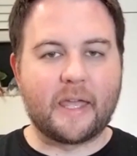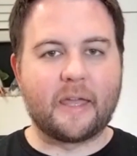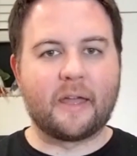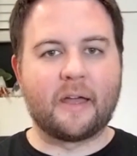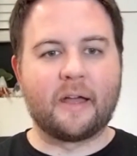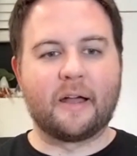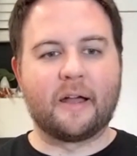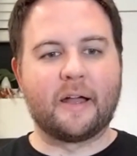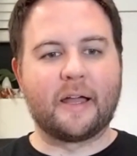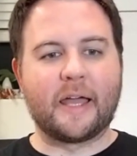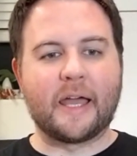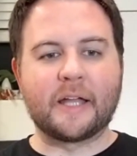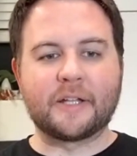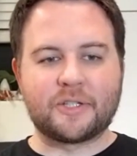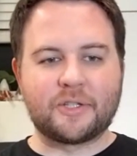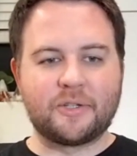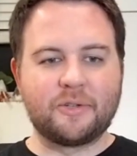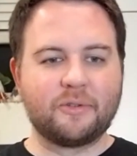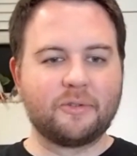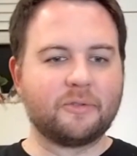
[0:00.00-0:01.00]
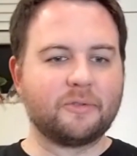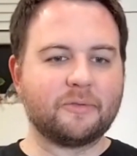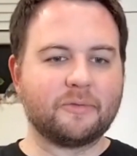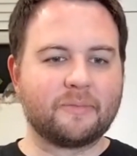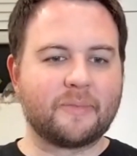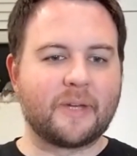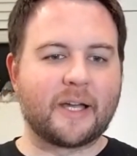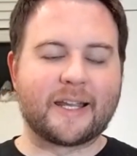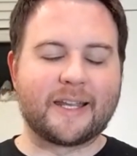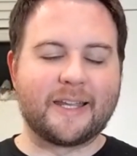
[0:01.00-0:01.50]
uh, Eetu
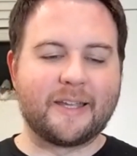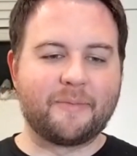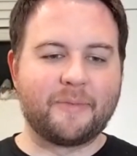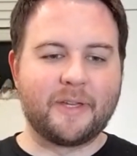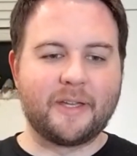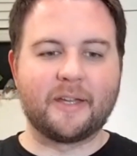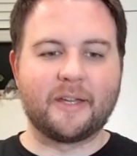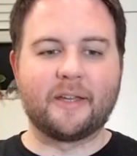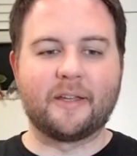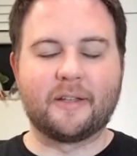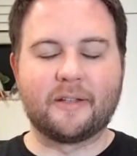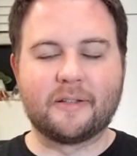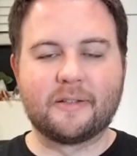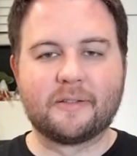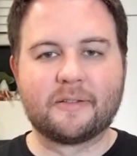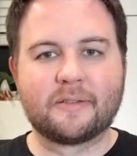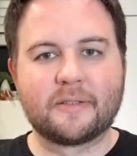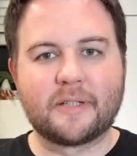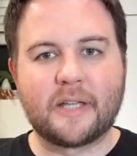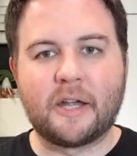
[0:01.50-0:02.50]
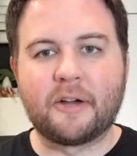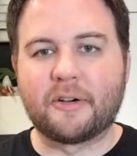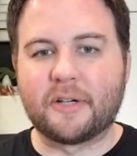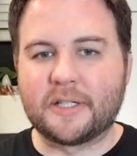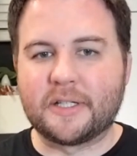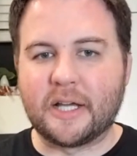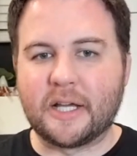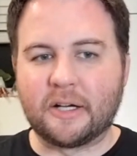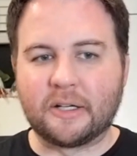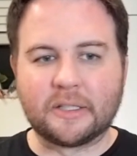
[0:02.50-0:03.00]
Makiniemi and Aaron
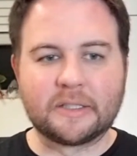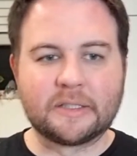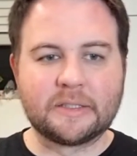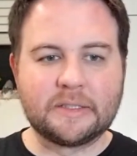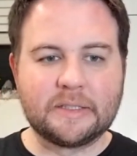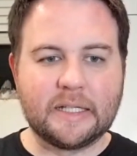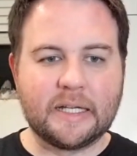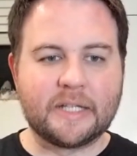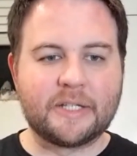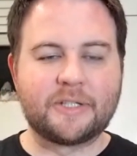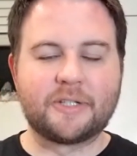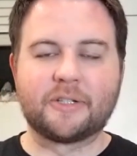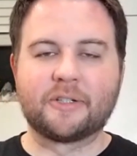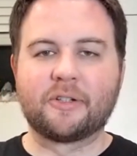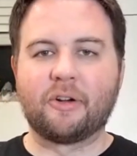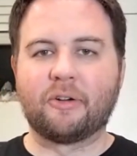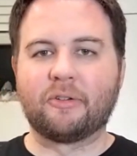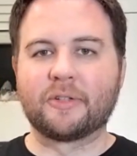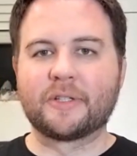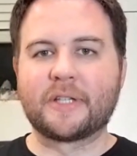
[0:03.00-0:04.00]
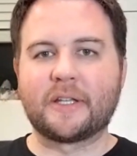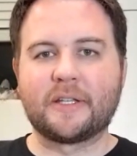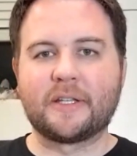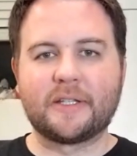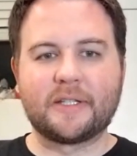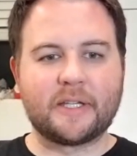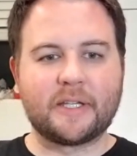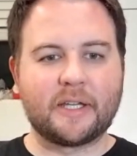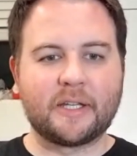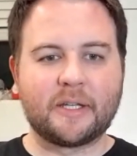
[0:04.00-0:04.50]
Dell as your
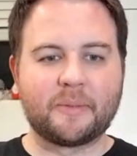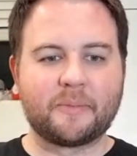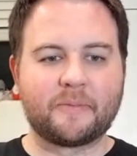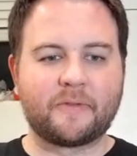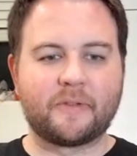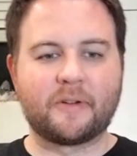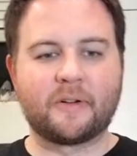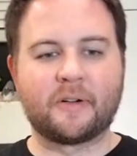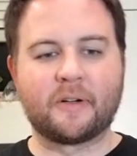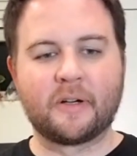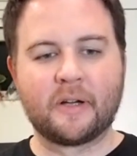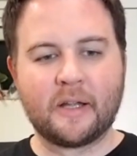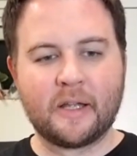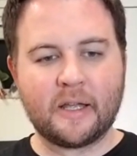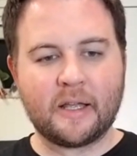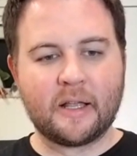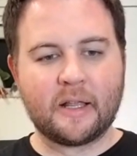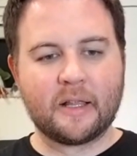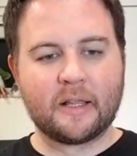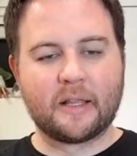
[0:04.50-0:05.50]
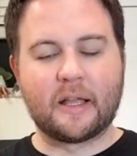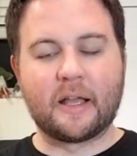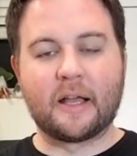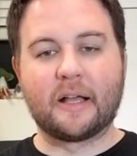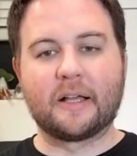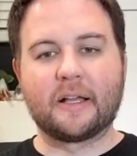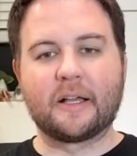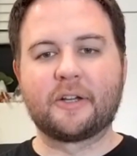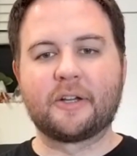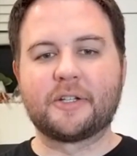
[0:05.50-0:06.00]
goaltending tandem for
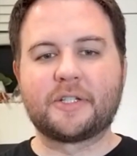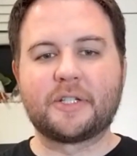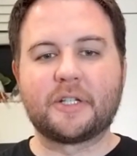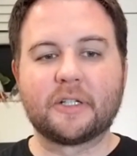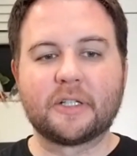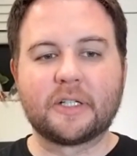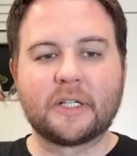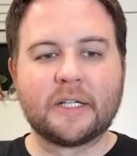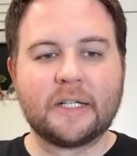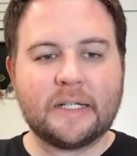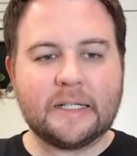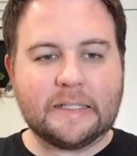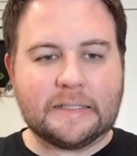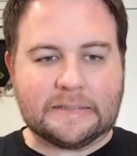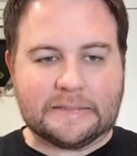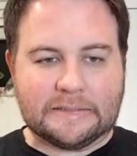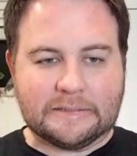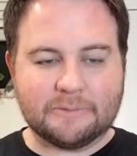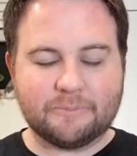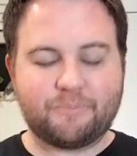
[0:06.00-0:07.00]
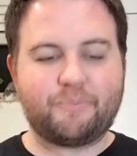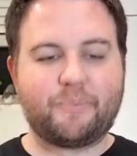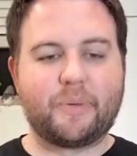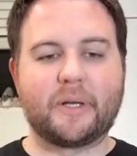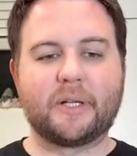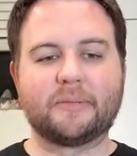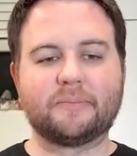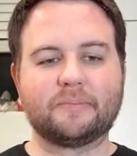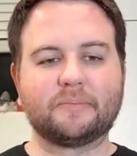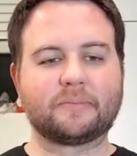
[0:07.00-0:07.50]
uh, a good chunk.
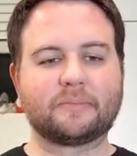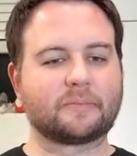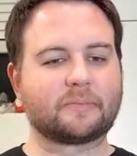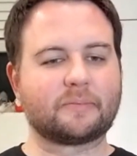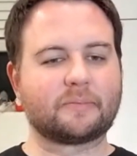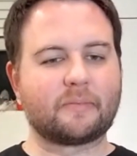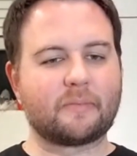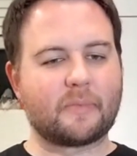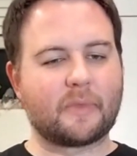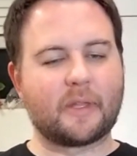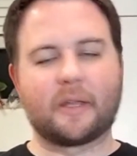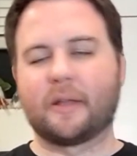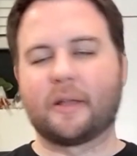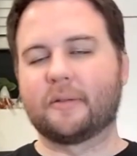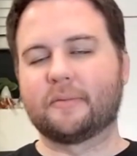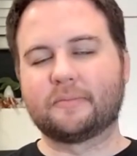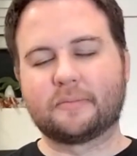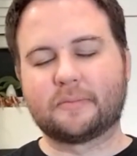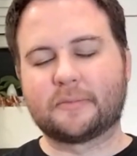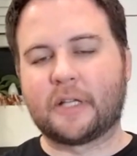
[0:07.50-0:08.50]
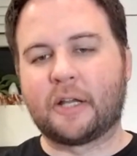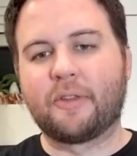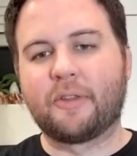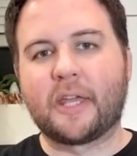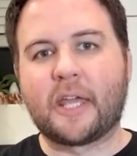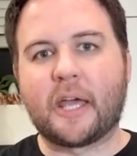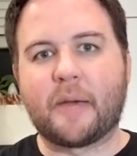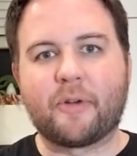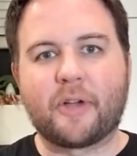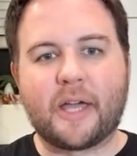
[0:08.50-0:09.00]
But I don't
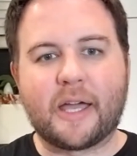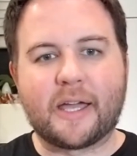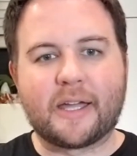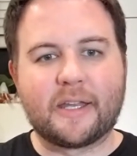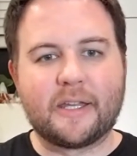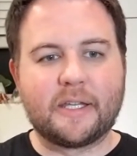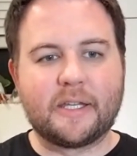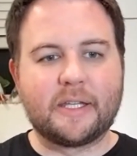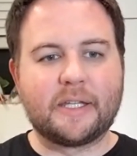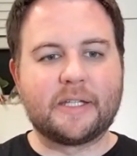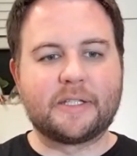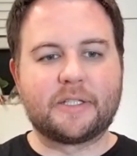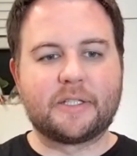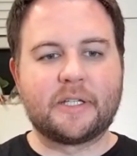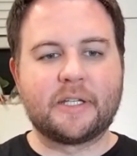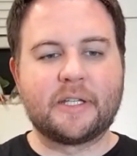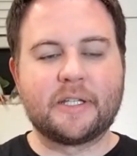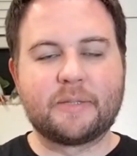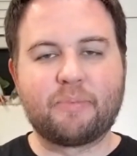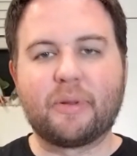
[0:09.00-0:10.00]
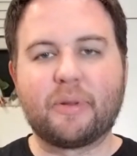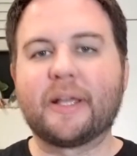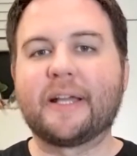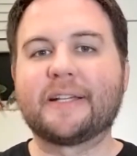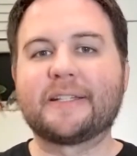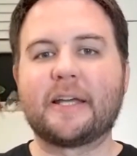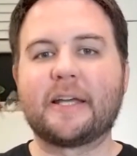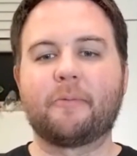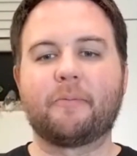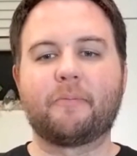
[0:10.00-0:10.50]
think Kaapo Kahkonen his his play
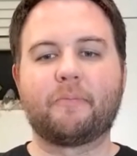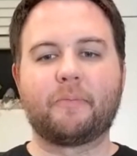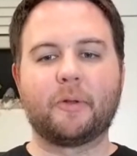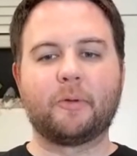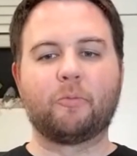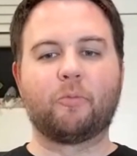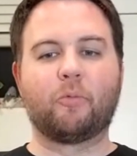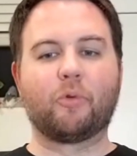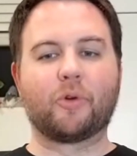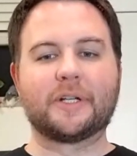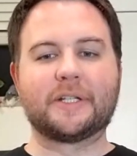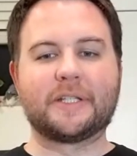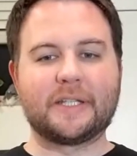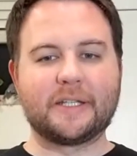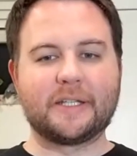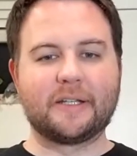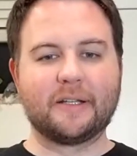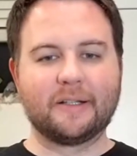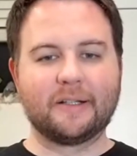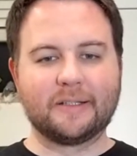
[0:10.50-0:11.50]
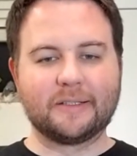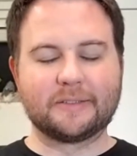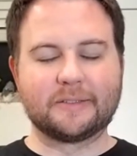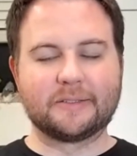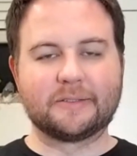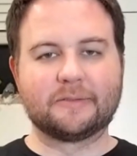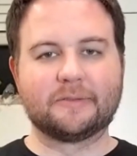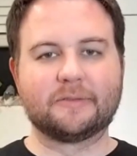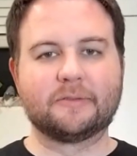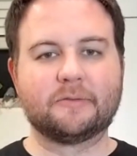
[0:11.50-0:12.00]
has not been warranted
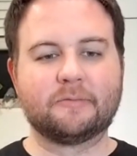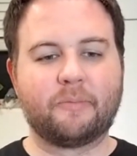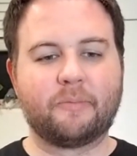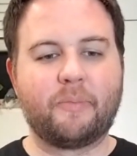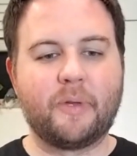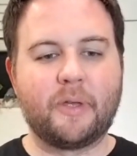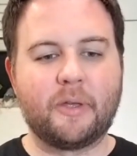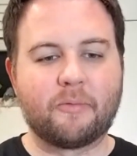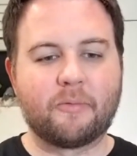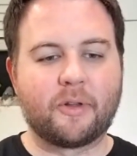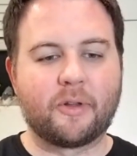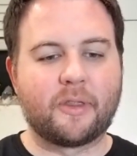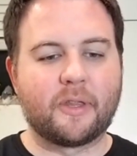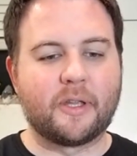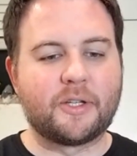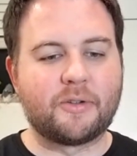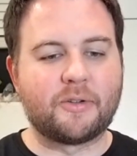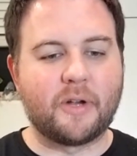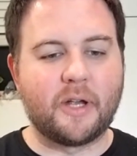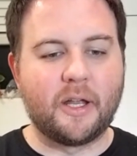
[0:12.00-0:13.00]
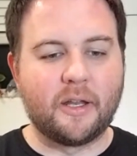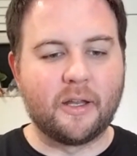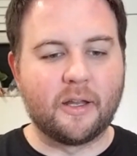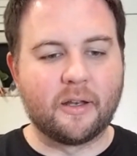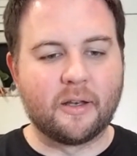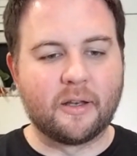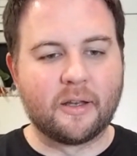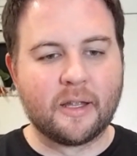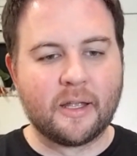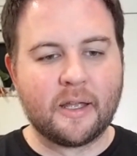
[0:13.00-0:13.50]
being worth a trade.
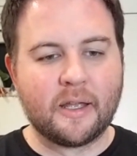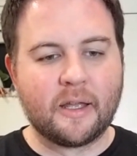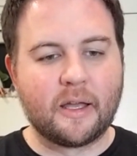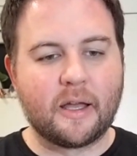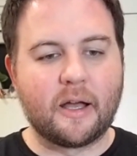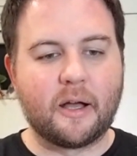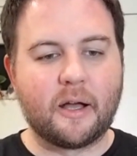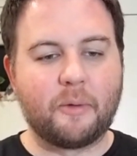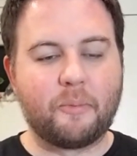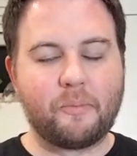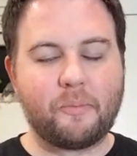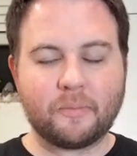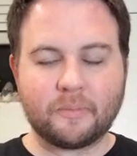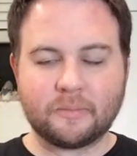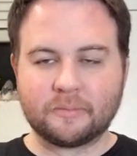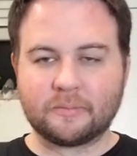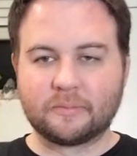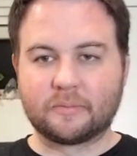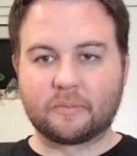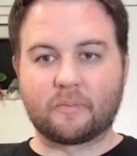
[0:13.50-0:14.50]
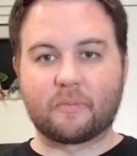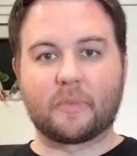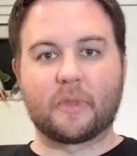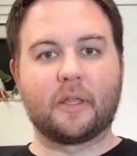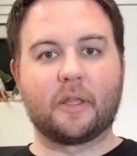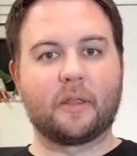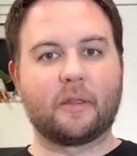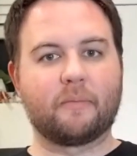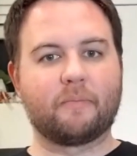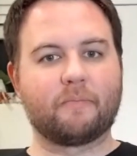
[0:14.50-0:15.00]
And um,
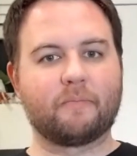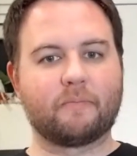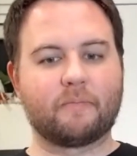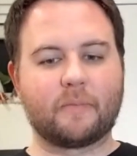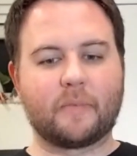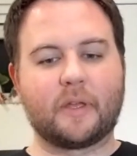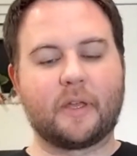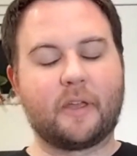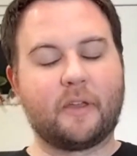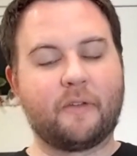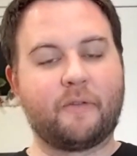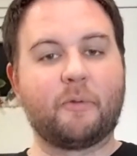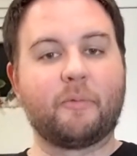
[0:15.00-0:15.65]
if he